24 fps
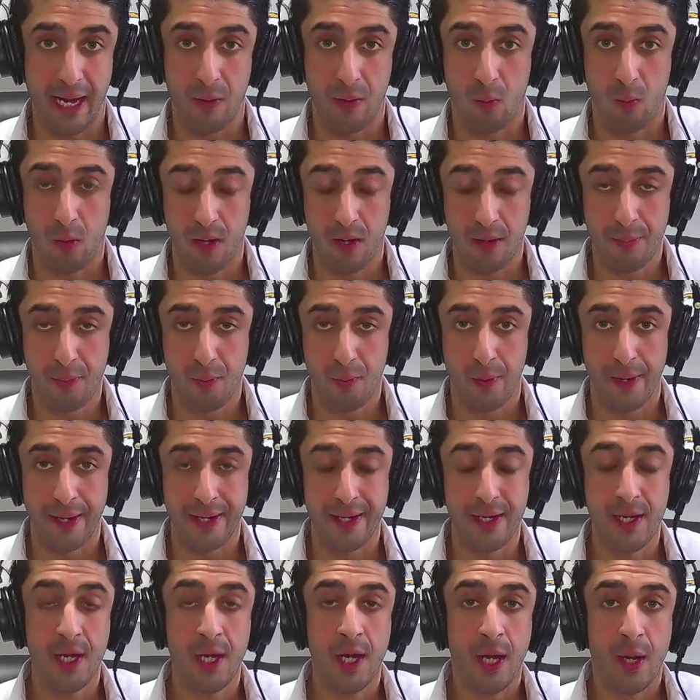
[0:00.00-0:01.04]
At one
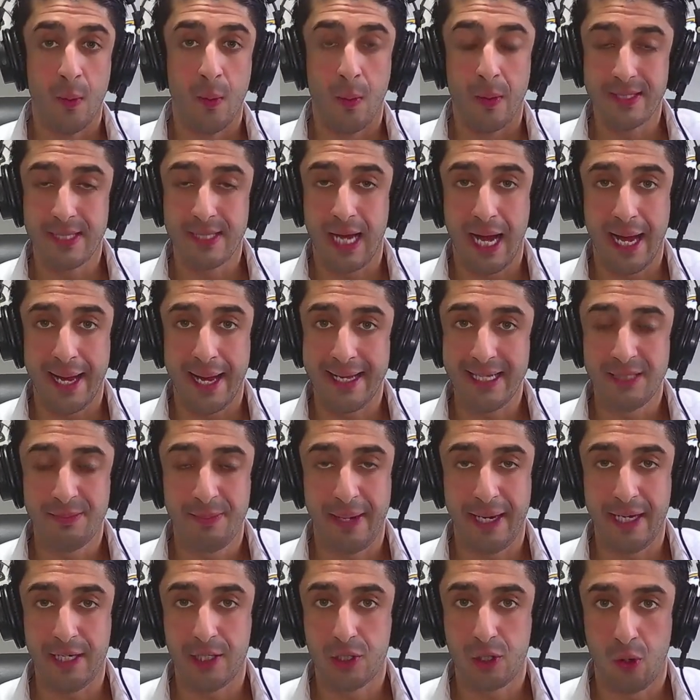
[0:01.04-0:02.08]
point, was the highest
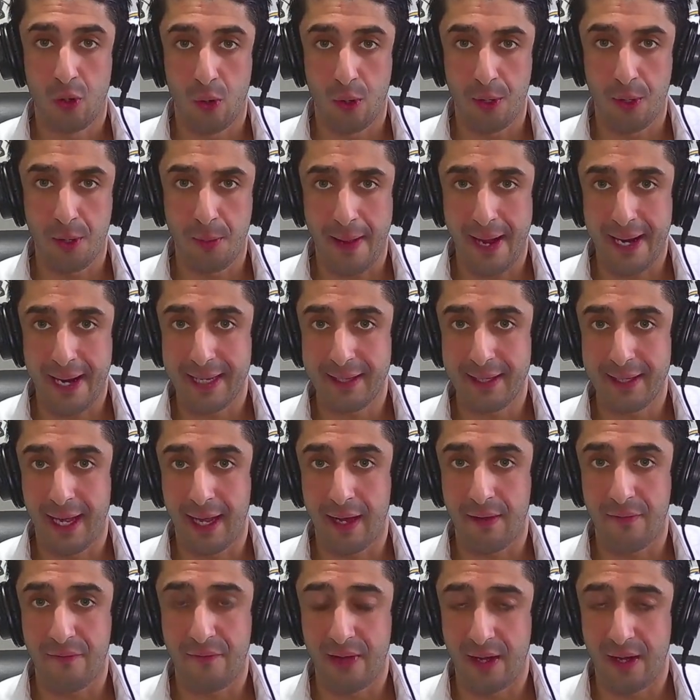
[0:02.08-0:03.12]
paid cornerback in the
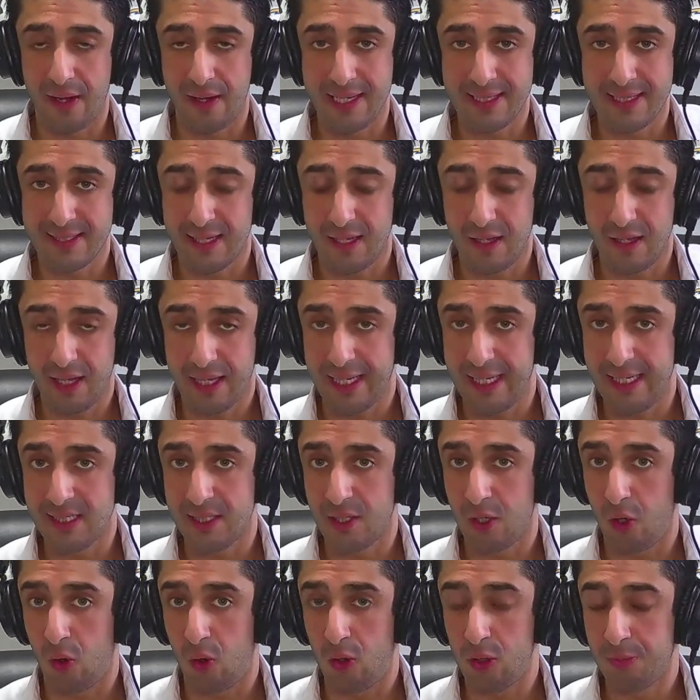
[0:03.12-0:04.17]
NFL, and it's not like he's
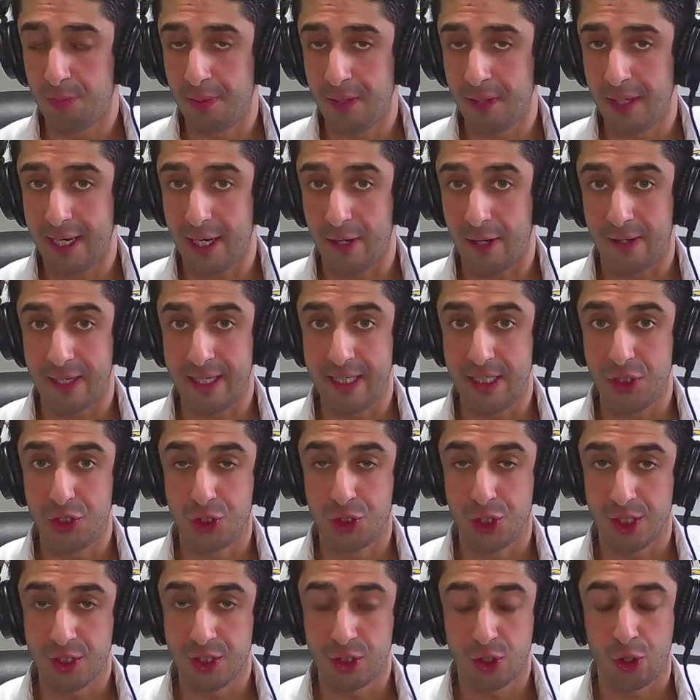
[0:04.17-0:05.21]
an old player. He
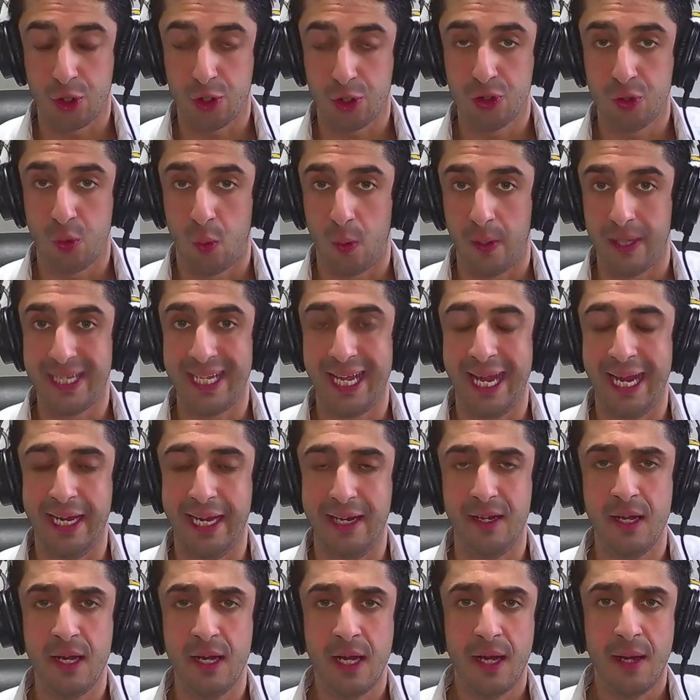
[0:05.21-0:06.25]
just turned
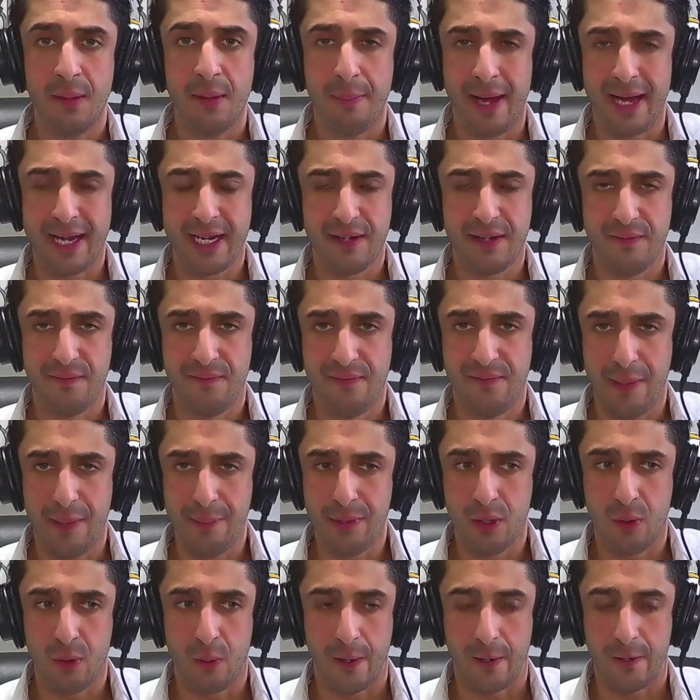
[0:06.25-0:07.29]
28 back in
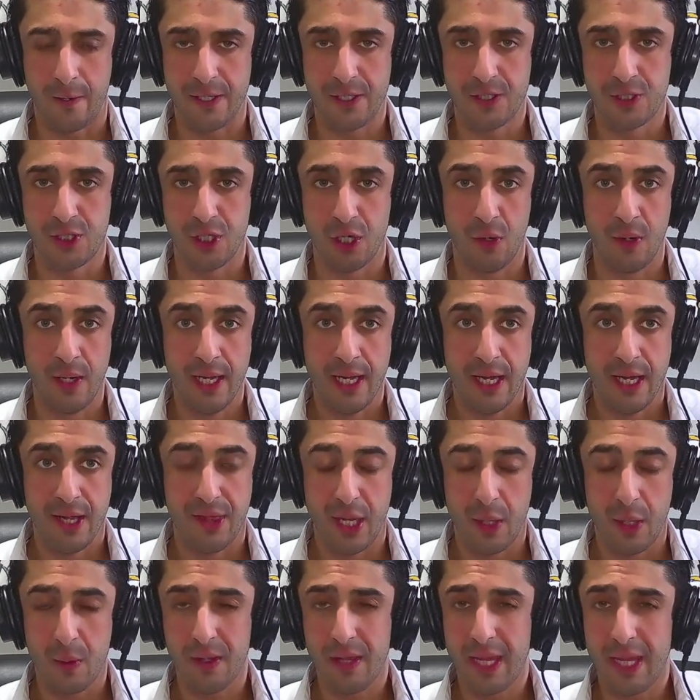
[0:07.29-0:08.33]
February. So
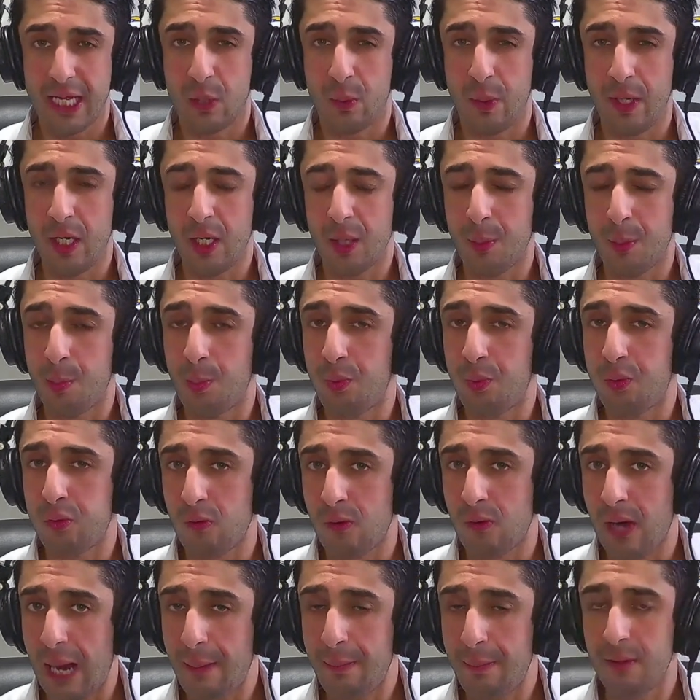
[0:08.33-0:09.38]
they were like, we could
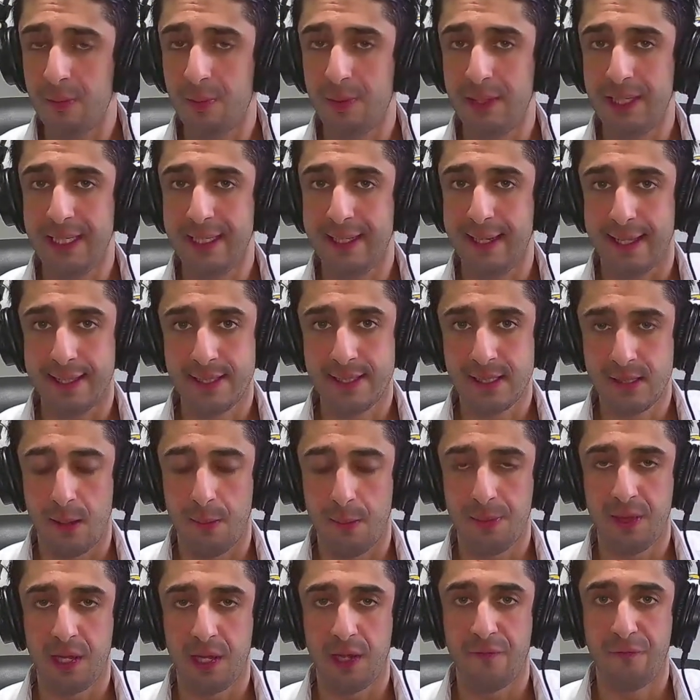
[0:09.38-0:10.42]
probably get
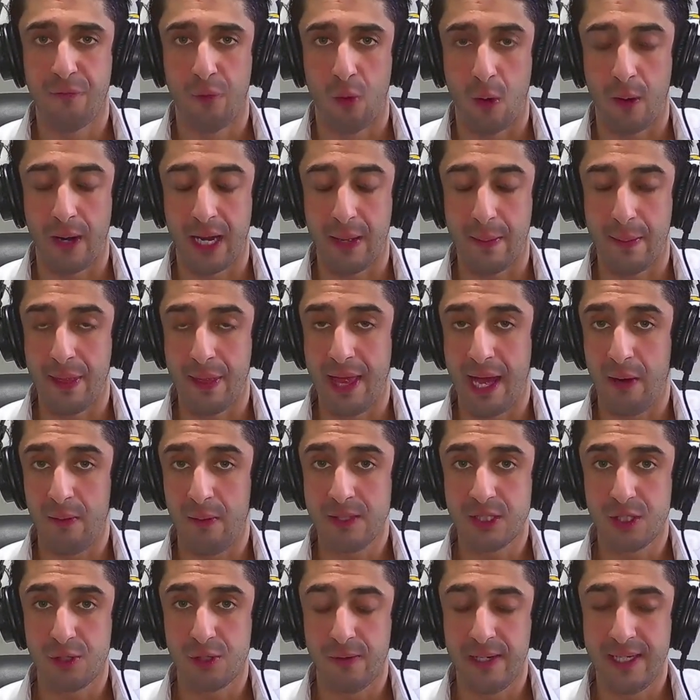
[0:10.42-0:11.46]
something for him, and that
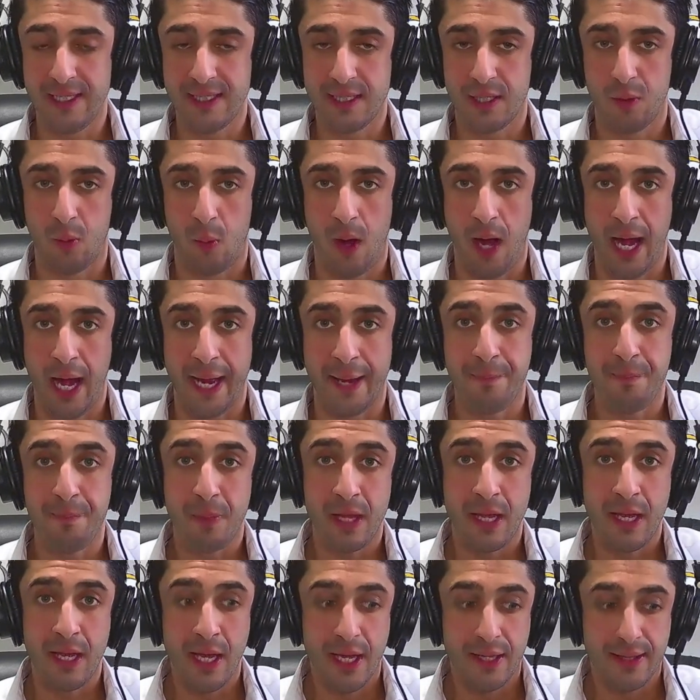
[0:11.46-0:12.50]
was the reason why
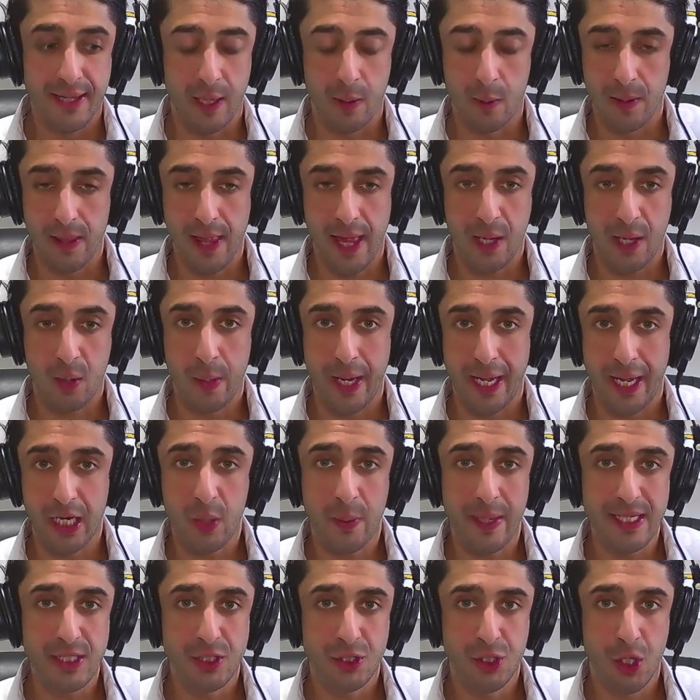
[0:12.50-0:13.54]
they were like, we
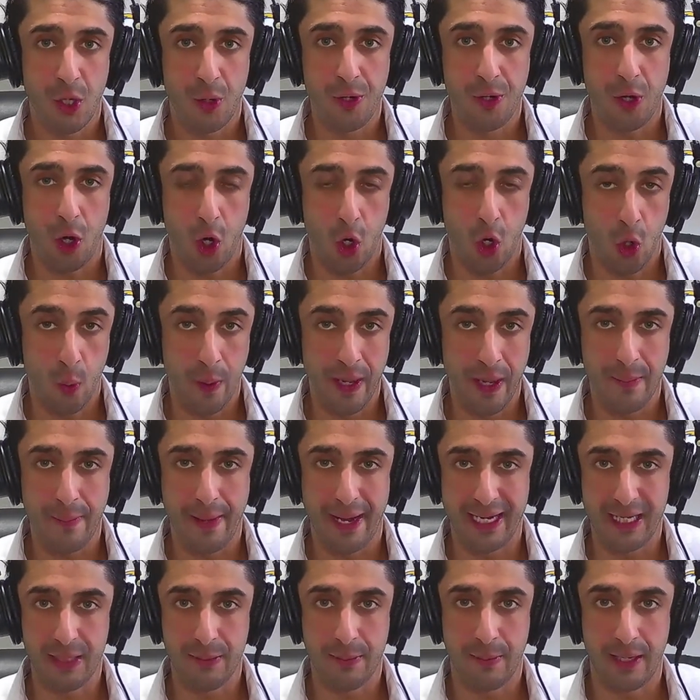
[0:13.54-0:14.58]
anyways don't owe him
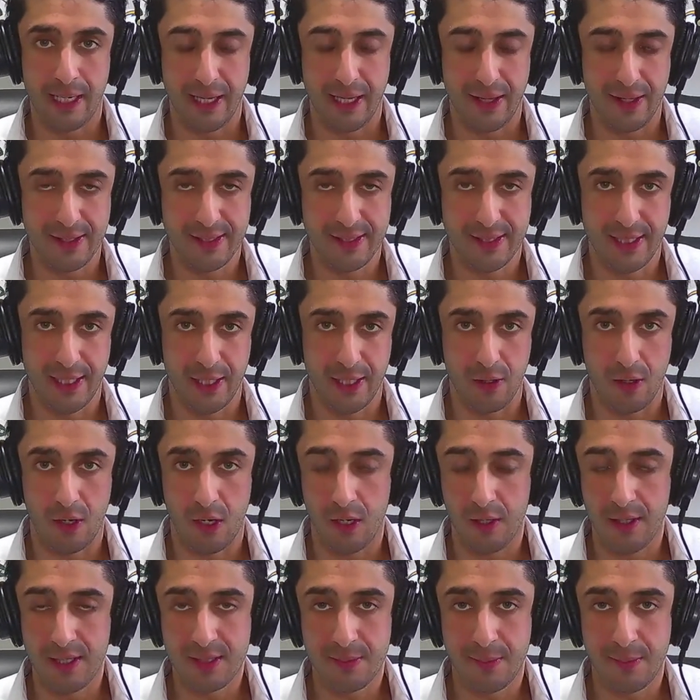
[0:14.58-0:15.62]
any money this year.
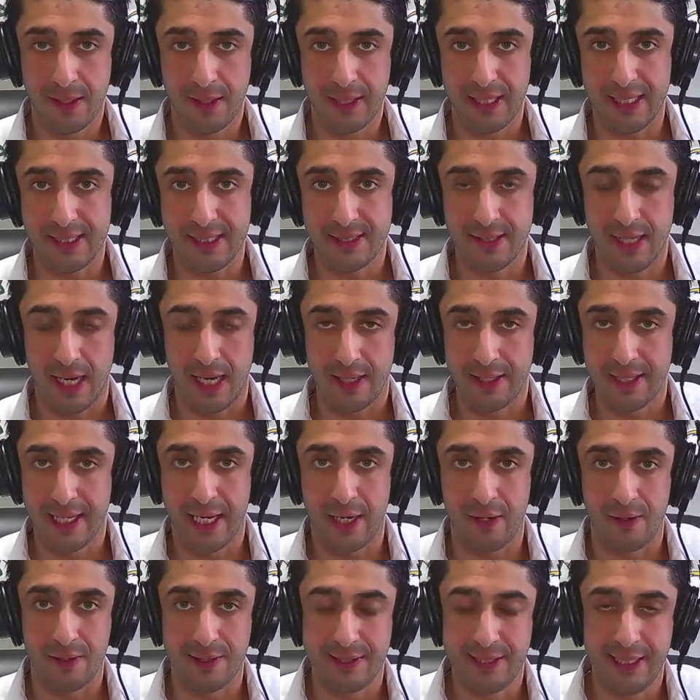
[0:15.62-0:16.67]
All his money is
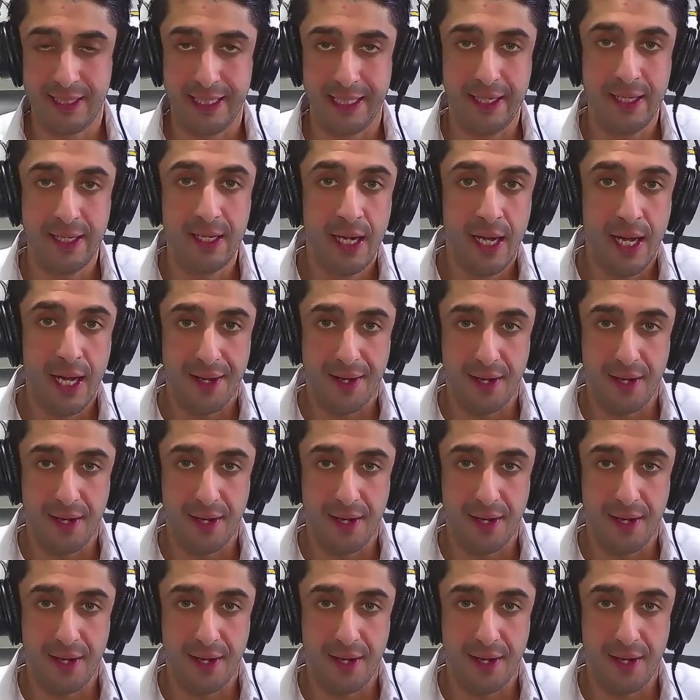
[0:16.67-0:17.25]
non-guaranteed.